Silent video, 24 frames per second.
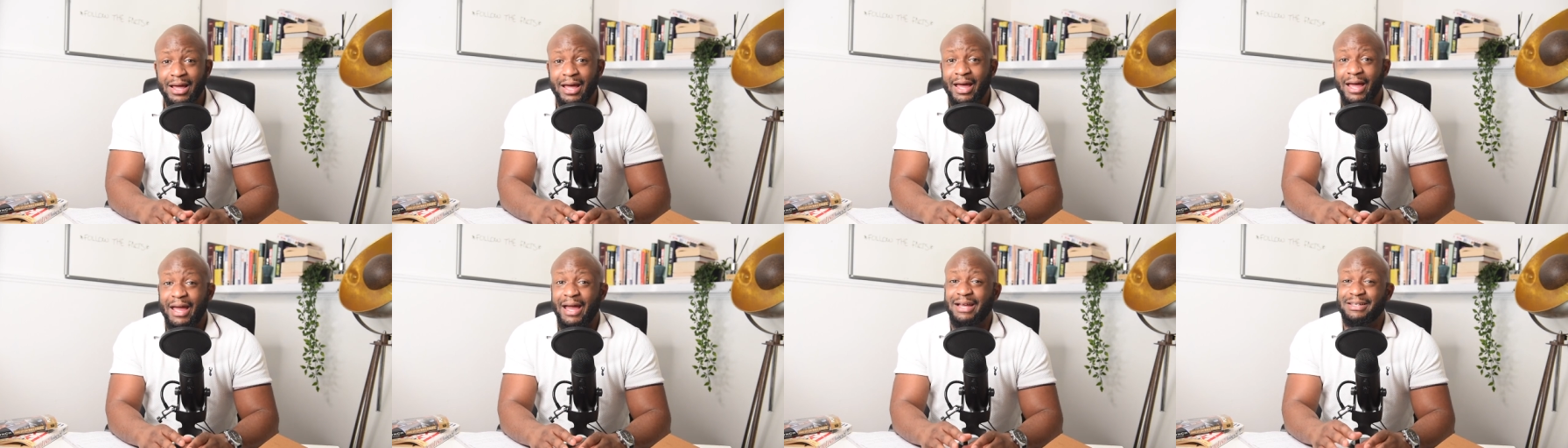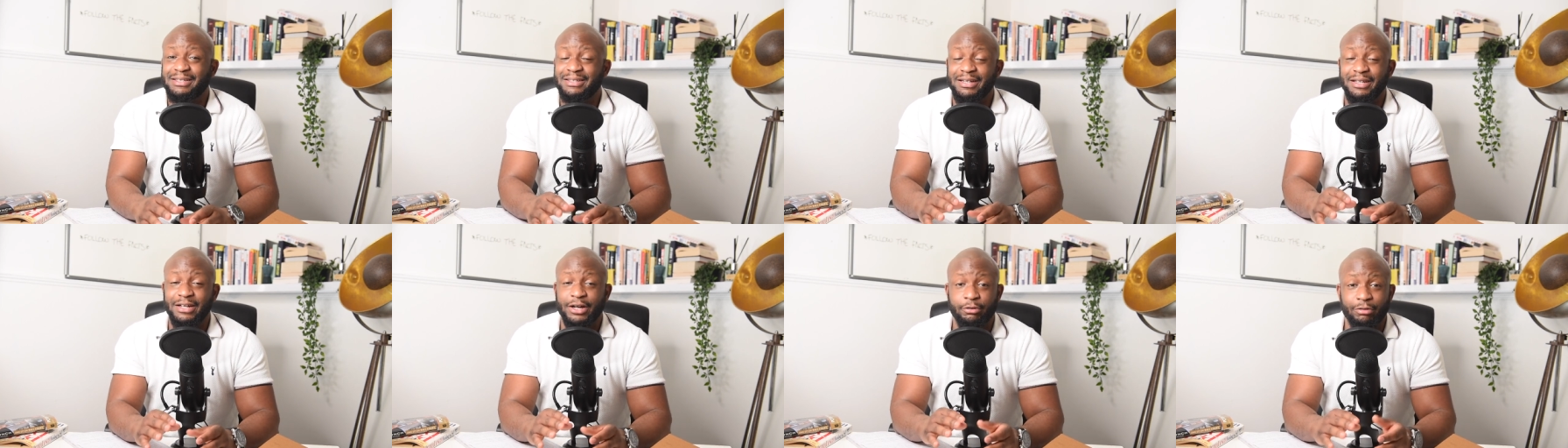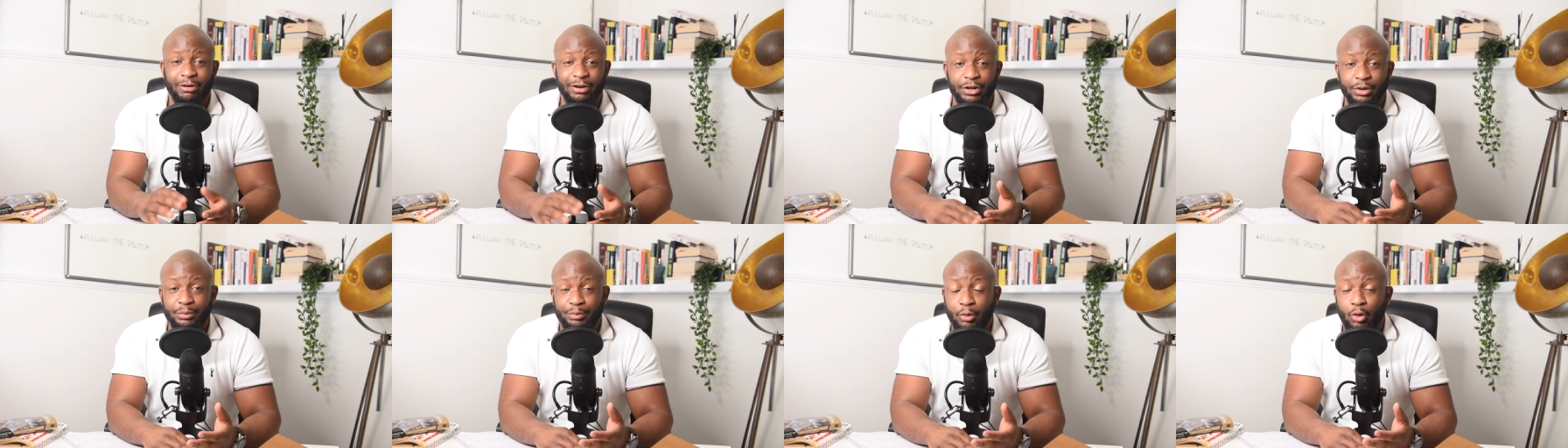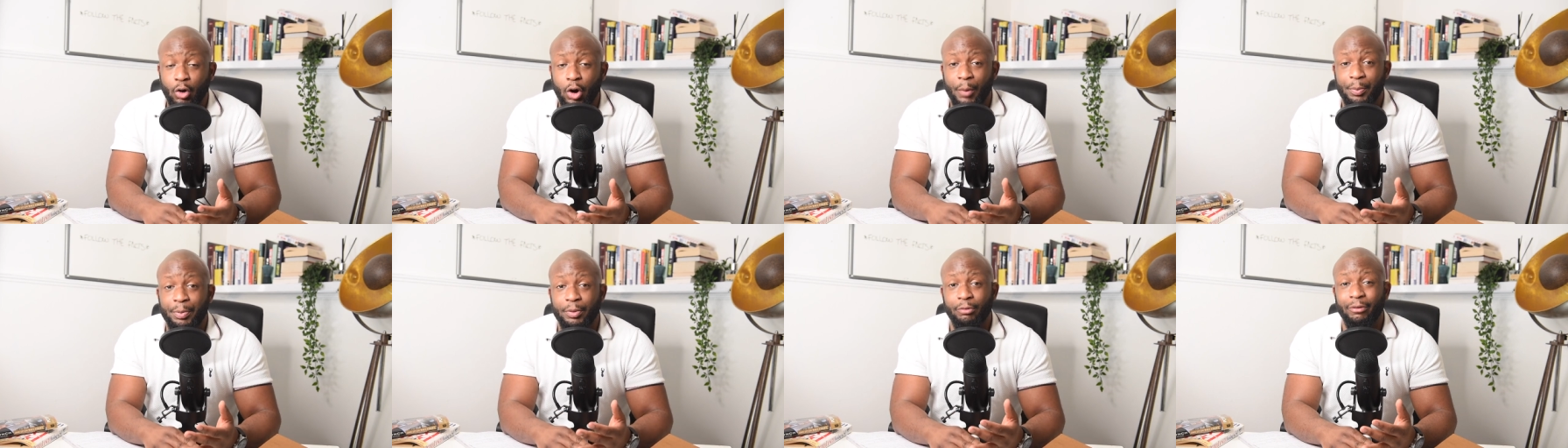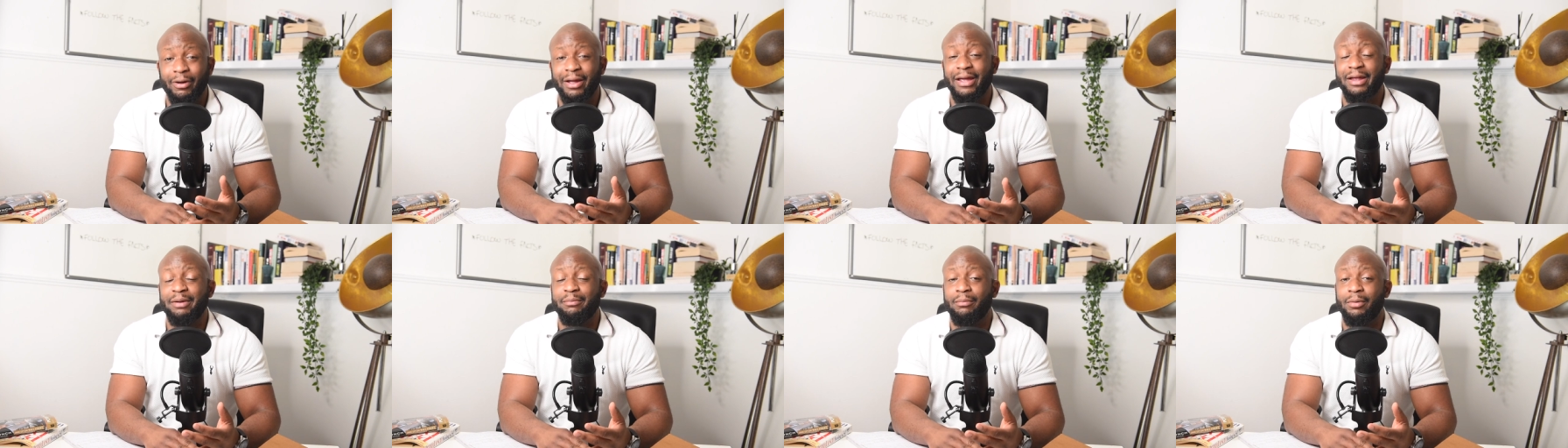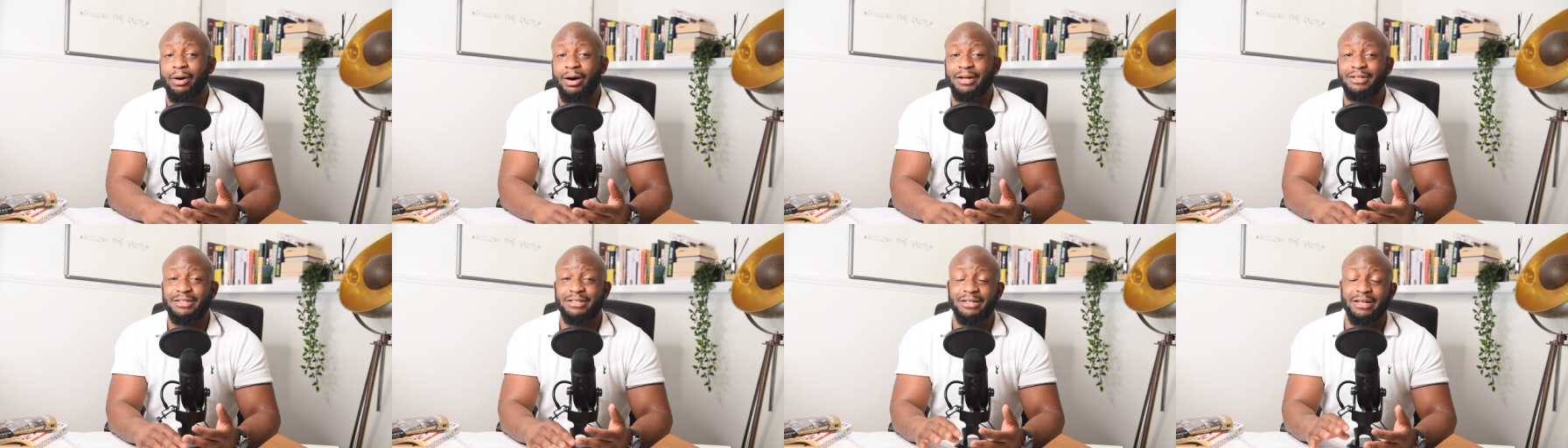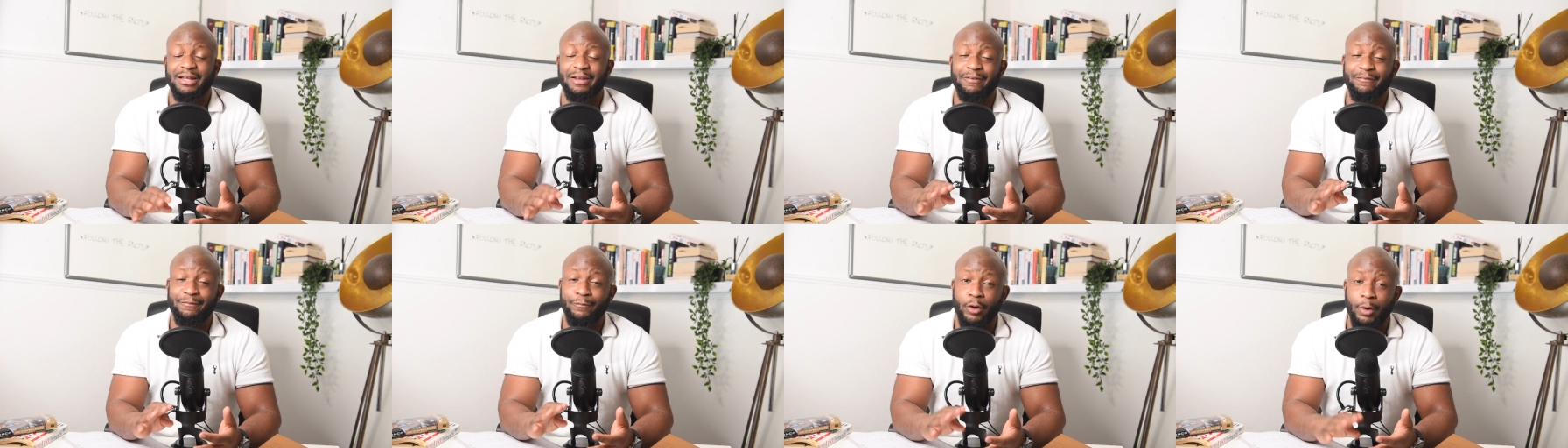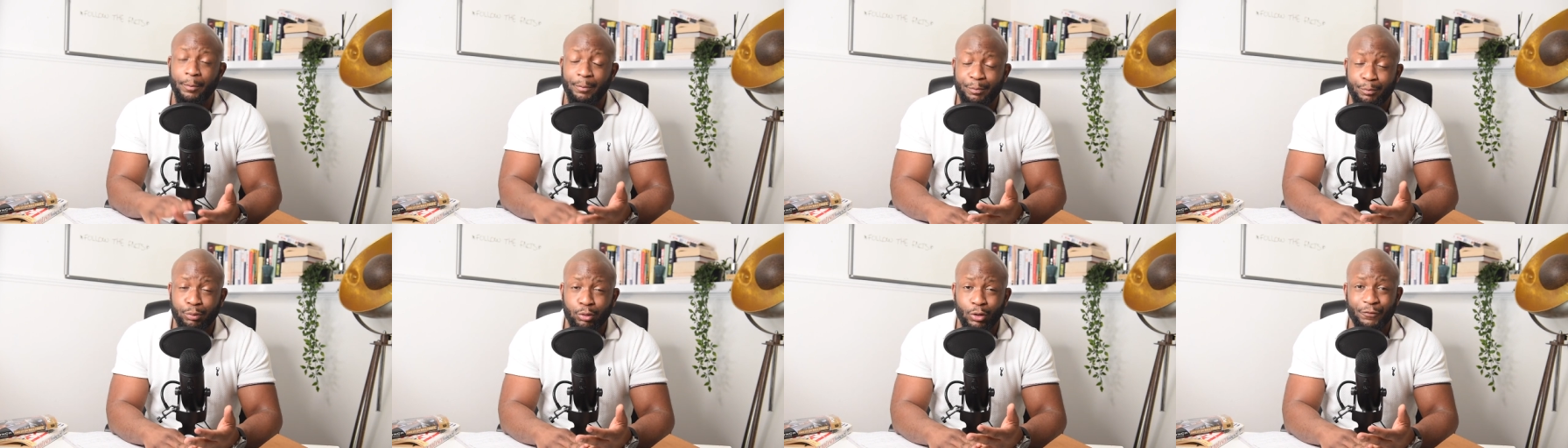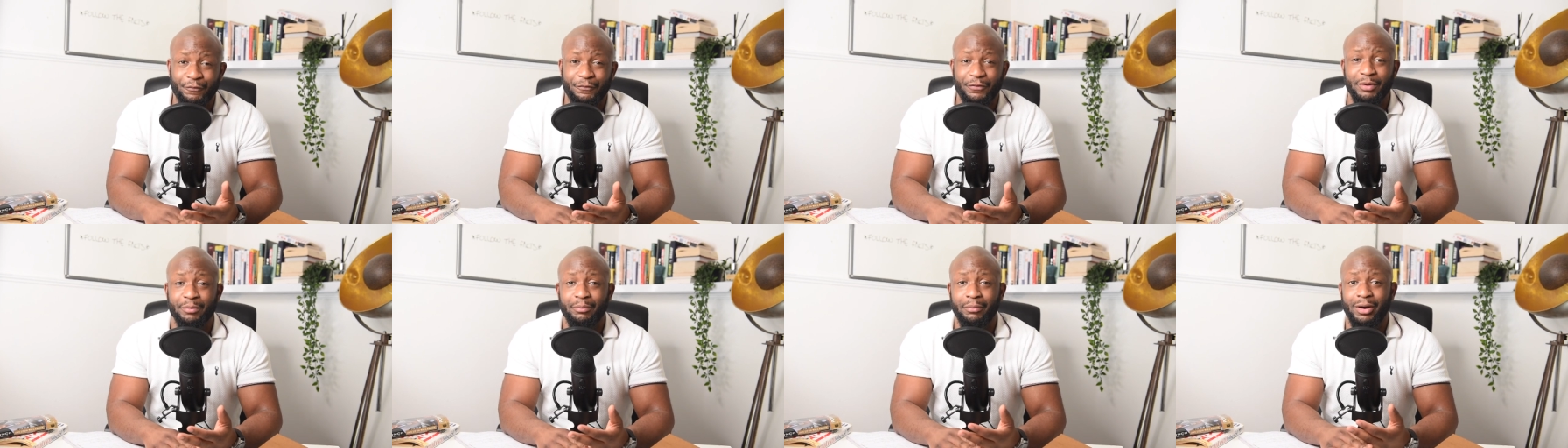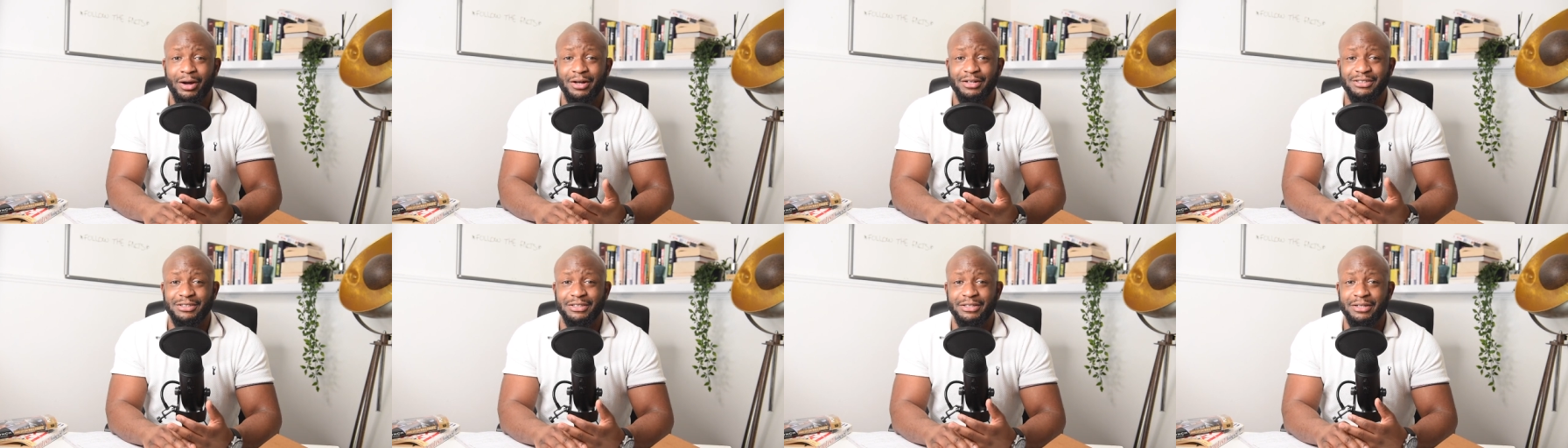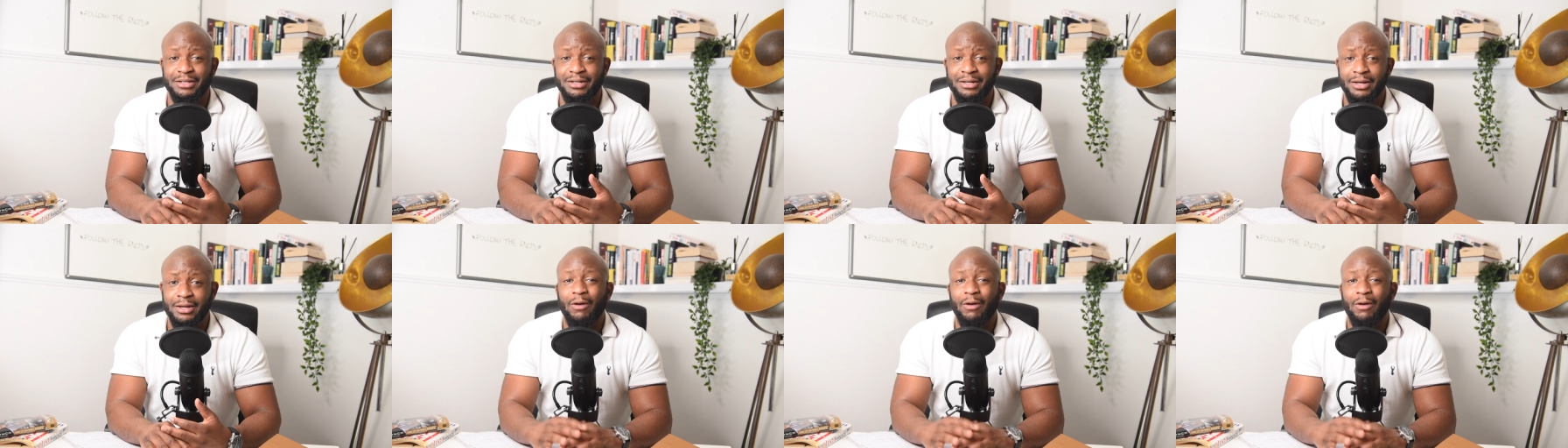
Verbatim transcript: It has an incredible operating margin and profit margin.